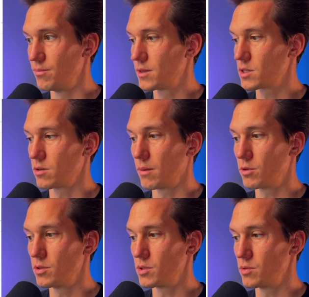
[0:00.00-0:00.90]
So I'm
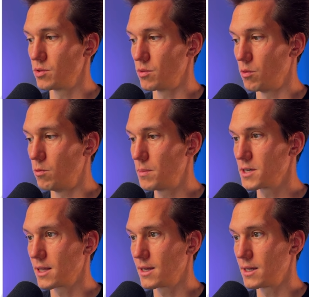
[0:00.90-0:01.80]
going to do a
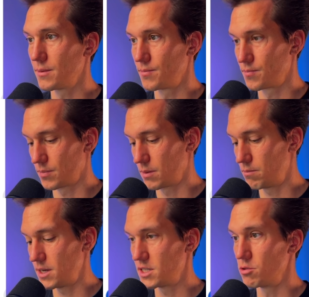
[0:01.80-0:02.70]
website link,
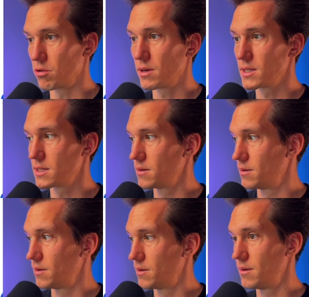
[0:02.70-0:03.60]
paste URLs,
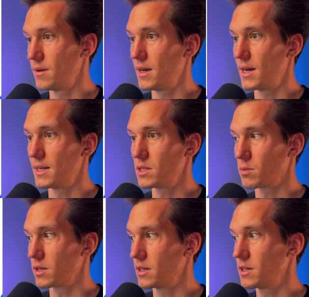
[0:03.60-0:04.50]
add this
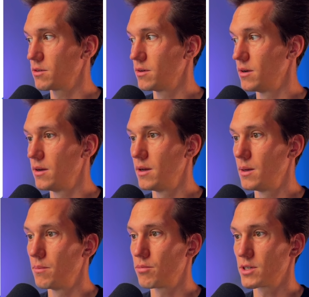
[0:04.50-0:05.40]
one in here,
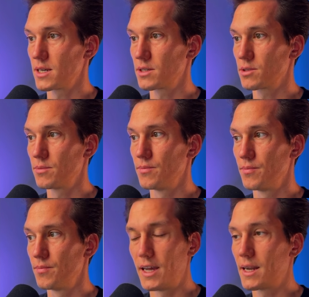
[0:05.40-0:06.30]
press enter,
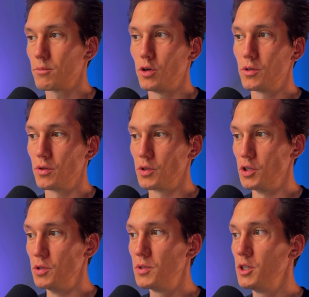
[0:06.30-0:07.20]
and then I'm going on
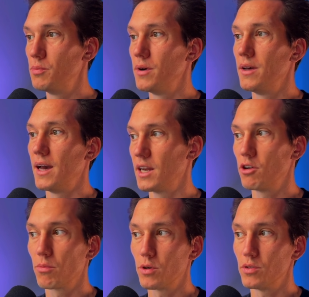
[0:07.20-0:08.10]
YouTube, and
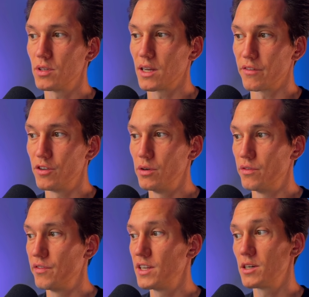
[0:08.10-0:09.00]
here I'm going to take a few of
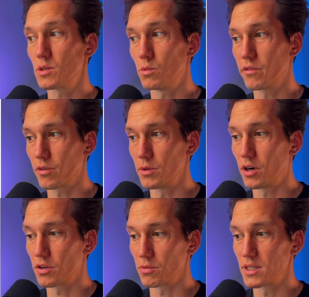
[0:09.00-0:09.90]
the videos, one from the
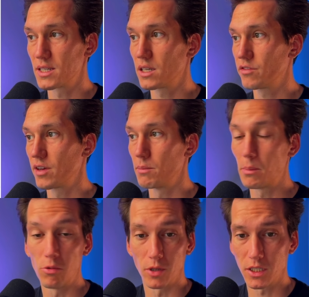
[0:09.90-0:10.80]
author itself and
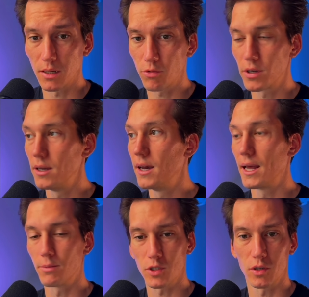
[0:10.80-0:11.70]
maybe one summary,
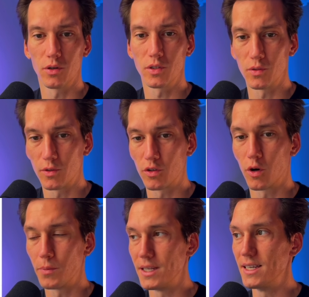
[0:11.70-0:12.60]
and I'm also going to
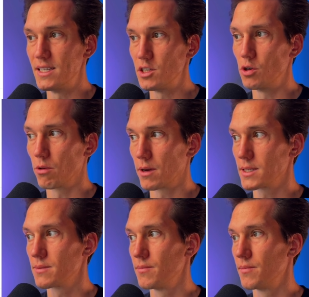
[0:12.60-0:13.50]
copy these URLs.